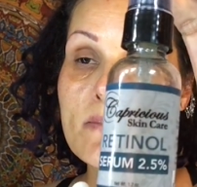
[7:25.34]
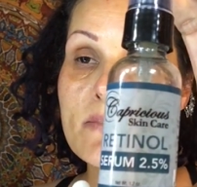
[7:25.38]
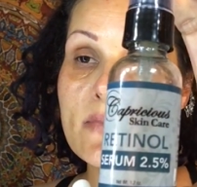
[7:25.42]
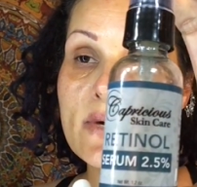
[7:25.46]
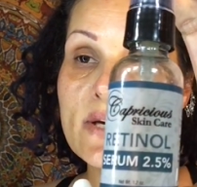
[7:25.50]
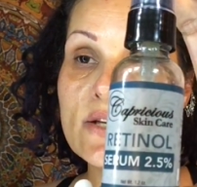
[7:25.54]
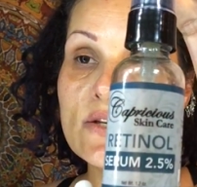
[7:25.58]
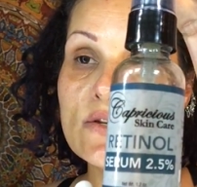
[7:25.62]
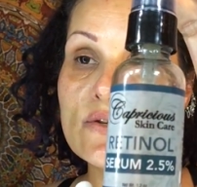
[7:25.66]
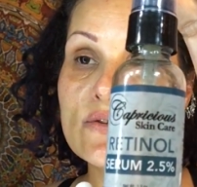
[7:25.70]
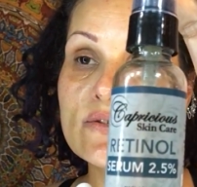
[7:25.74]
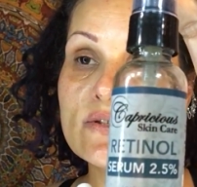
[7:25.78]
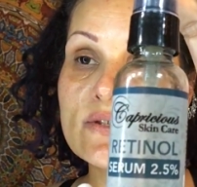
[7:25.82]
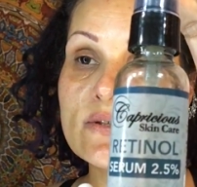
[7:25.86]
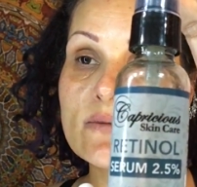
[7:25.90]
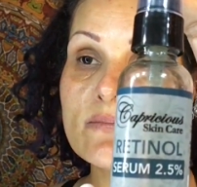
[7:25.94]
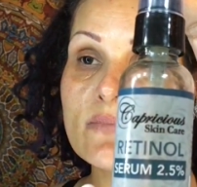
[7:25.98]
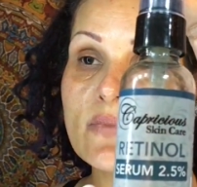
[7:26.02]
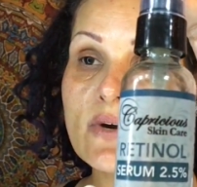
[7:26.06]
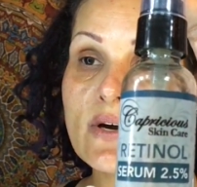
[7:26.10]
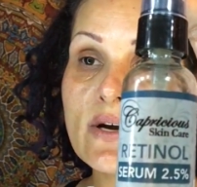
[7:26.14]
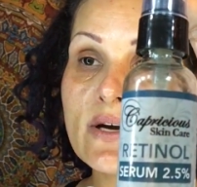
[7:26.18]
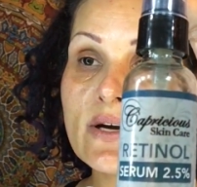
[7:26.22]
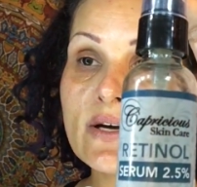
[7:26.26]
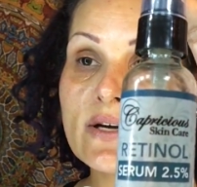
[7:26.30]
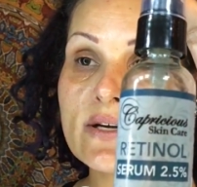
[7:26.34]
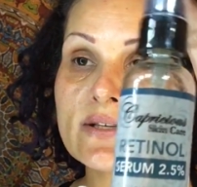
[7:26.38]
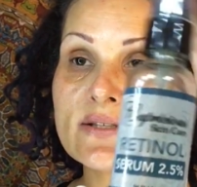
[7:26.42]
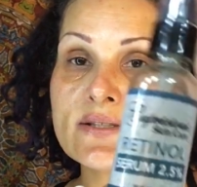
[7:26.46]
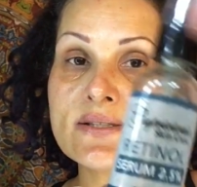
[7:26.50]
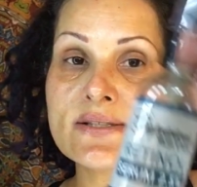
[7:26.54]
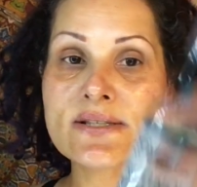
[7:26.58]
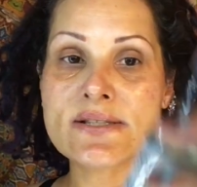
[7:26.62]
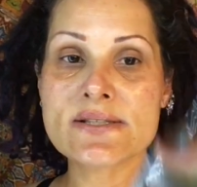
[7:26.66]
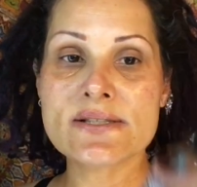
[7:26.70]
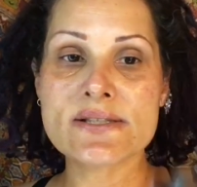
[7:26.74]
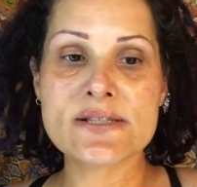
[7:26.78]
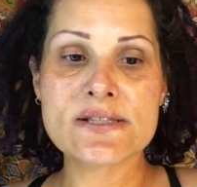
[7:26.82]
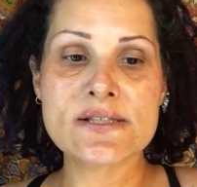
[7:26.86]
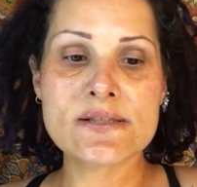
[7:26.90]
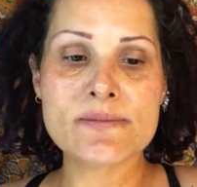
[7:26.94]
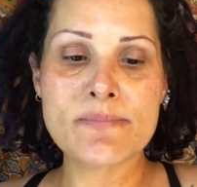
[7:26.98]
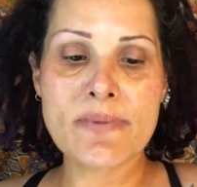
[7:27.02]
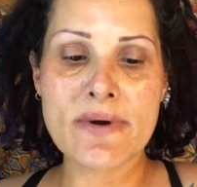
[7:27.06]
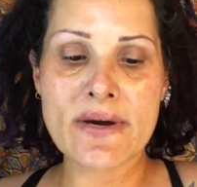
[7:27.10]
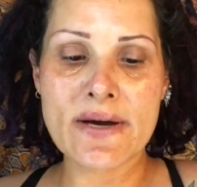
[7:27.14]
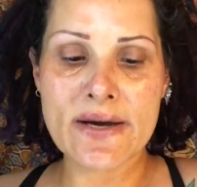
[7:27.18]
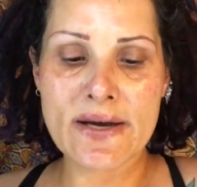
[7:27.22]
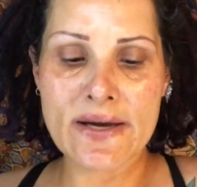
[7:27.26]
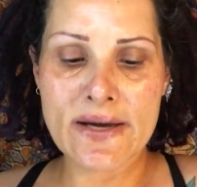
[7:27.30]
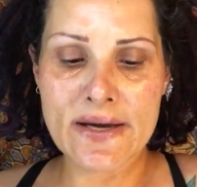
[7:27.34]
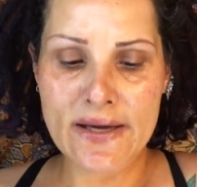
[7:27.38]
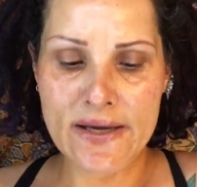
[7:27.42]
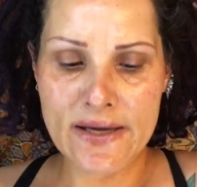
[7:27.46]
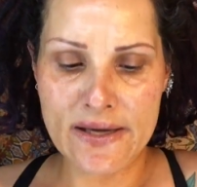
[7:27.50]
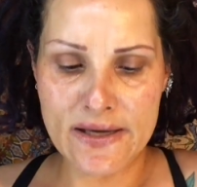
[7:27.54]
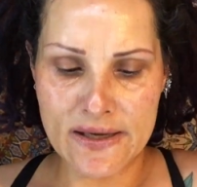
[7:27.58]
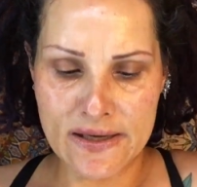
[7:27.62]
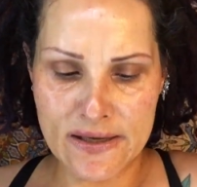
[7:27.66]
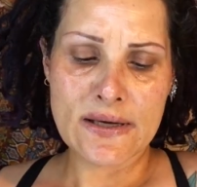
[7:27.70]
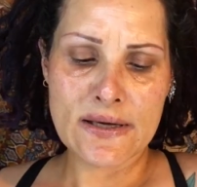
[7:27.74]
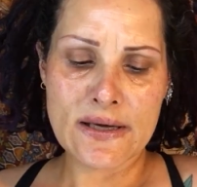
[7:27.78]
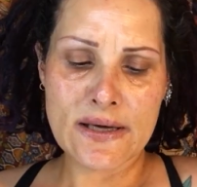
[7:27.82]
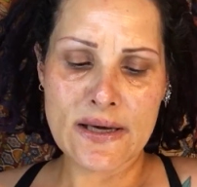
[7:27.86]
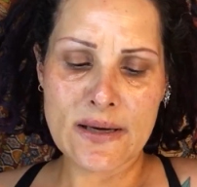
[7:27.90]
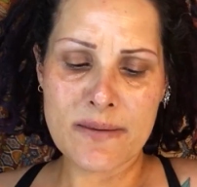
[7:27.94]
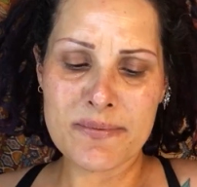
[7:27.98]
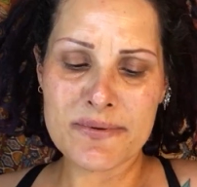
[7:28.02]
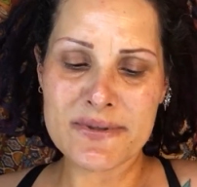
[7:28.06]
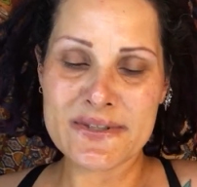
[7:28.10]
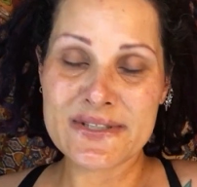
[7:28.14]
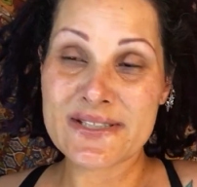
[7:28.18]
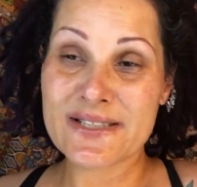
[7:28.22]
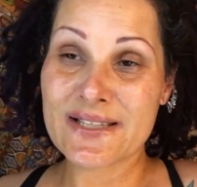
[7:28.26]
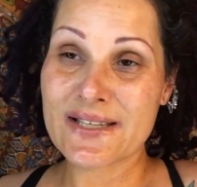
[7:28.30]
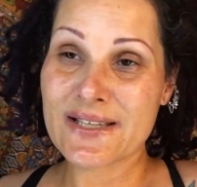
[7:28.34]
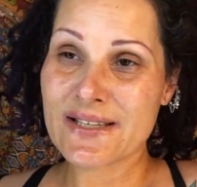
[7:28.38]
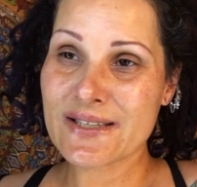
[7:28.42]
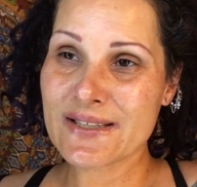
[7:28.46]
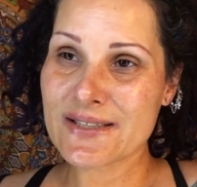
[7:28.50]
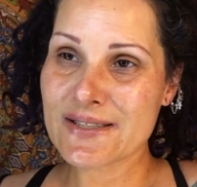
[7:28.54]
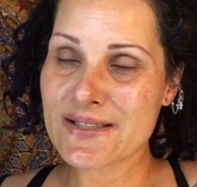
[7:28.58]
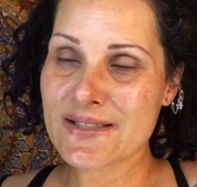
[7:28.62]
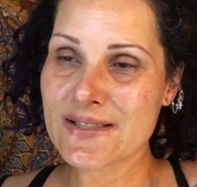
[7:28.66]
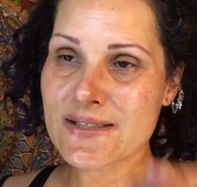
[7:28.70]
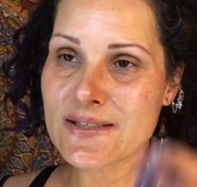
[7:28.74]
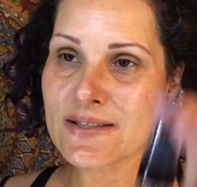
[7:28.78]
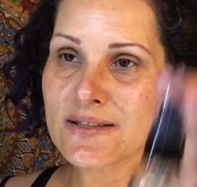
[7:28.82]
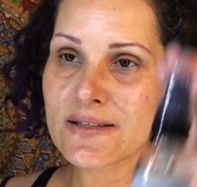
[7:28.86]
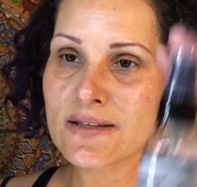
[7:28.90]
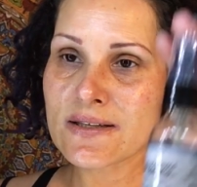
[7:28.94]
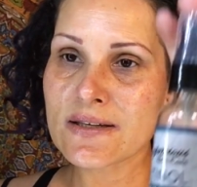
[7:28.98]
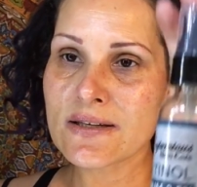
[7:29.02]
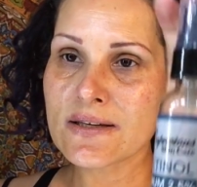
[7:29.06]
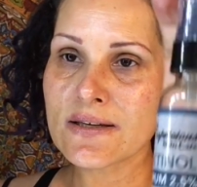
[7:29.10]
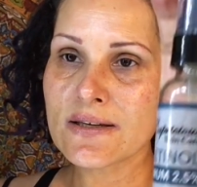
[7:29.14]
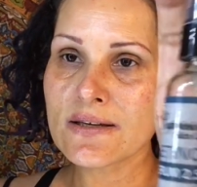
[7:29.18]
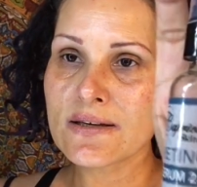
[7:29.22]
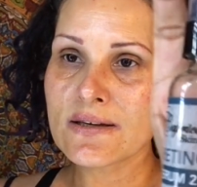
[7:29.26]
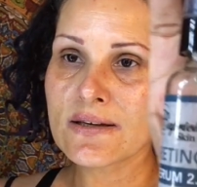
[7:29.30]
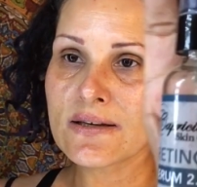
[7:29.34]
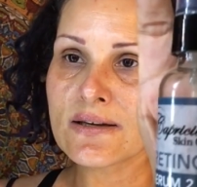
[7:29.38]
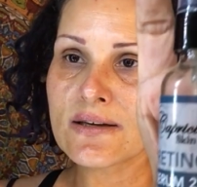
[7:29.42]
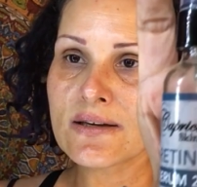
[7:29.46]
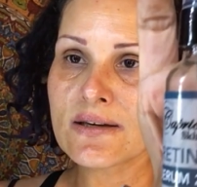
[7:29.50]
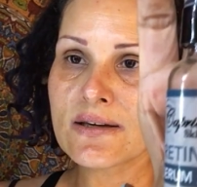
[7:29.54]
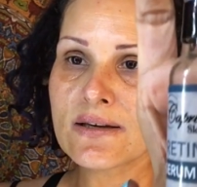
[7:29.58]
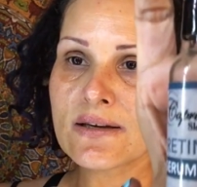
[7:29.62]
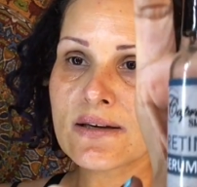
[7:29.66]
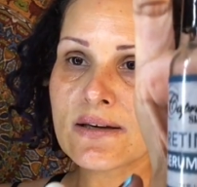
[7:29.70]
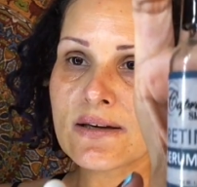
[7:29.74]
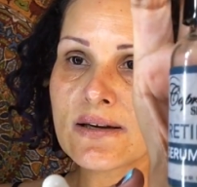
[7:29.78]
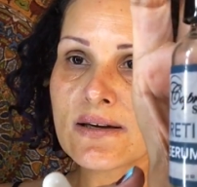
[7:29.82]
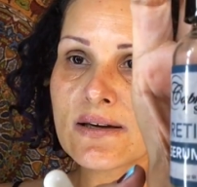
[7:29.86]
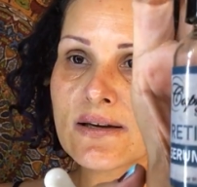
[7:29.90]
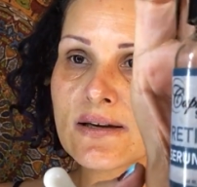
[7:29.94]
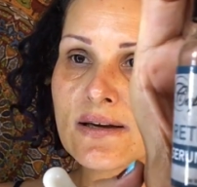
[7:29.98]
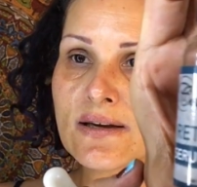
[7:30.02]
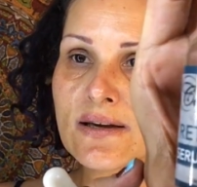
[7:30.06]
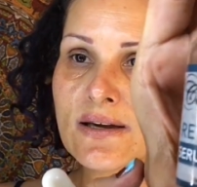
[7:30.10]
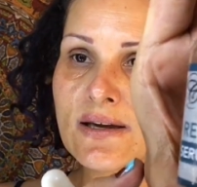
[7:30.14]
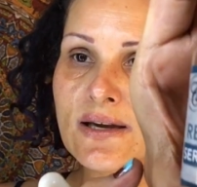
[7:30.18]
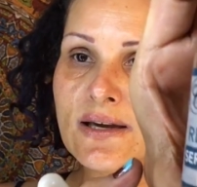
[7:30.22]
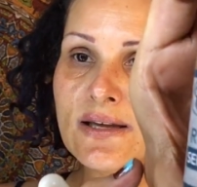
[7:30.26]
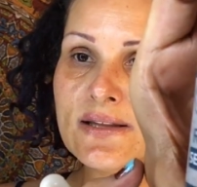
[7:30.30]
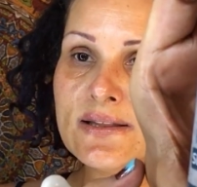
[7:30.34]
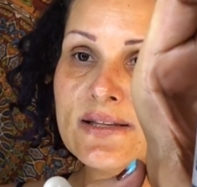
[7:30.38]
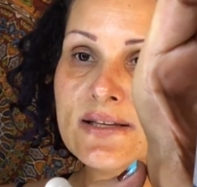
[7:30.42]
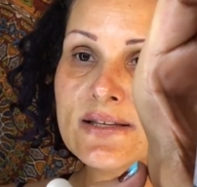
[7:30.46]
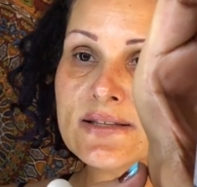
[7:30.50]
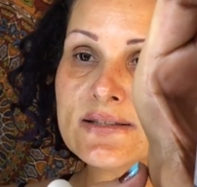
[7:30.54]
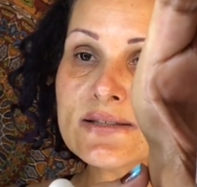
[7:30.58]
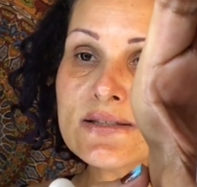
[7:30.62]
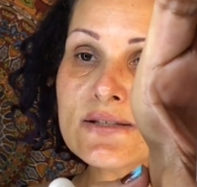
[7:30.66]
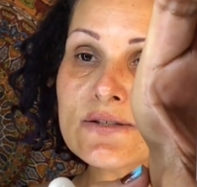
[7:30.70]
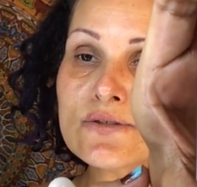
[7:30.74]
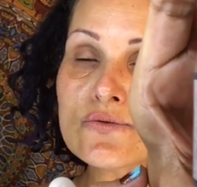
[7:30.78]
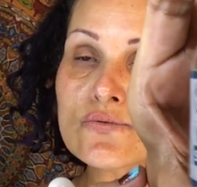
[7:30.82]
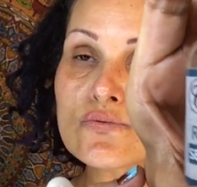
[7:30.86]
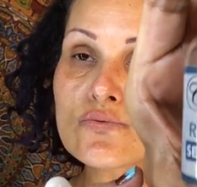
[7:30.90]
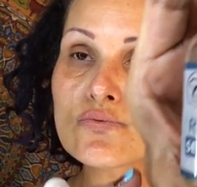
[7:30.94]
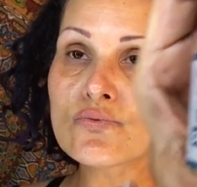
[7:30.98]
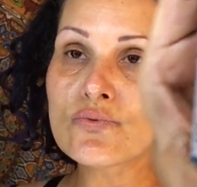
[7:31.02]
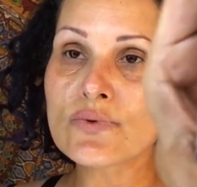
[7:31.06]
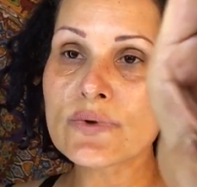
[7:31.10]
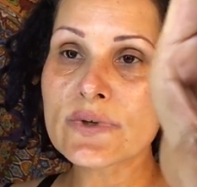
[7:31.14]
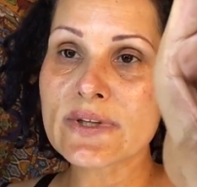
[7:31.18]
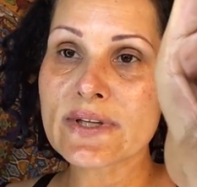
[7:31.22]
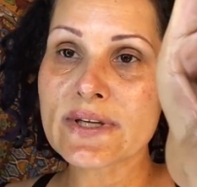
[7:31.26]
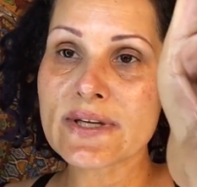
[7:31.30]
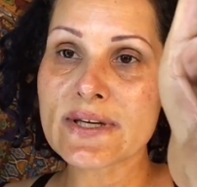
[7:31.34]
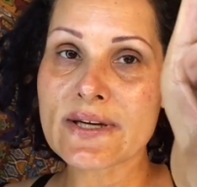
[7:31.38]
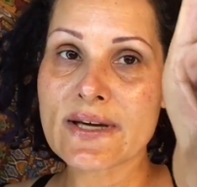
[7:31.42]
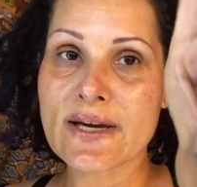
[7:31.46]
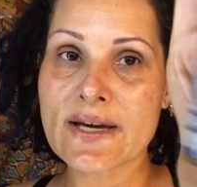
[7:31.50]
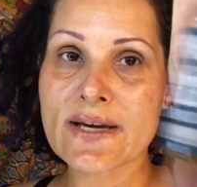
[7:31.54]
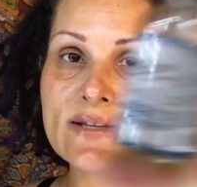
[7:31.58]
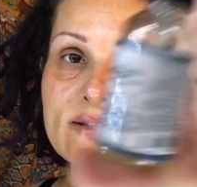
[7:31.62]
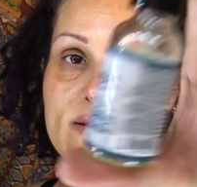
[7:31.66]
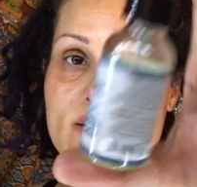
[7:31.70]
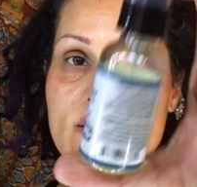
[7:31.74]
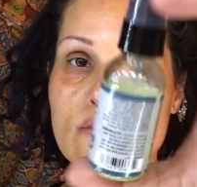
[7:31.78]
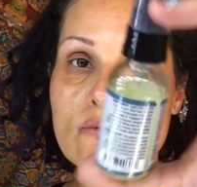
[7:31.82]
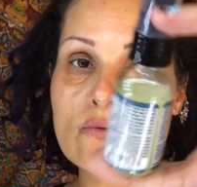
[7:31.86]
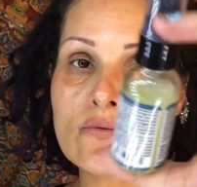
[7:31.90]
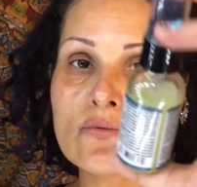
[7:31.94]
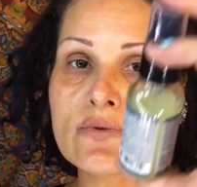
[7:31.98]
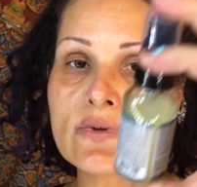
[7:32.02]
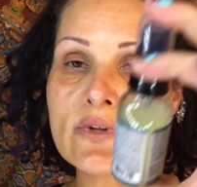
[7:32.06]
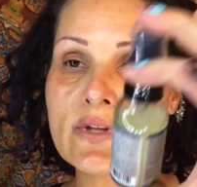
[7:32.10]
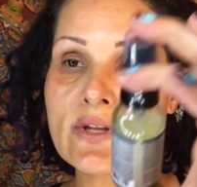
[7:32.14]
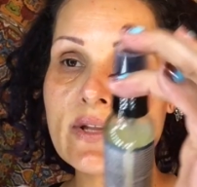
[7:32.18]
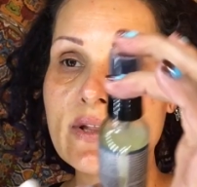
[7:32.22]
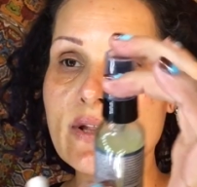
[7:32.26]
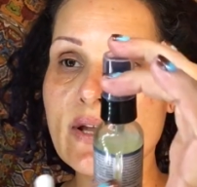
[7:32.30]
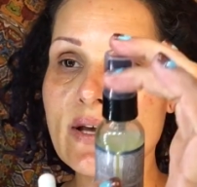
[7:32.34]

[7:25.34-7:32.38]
my using box. This is by Capricious. And this is really nice. I really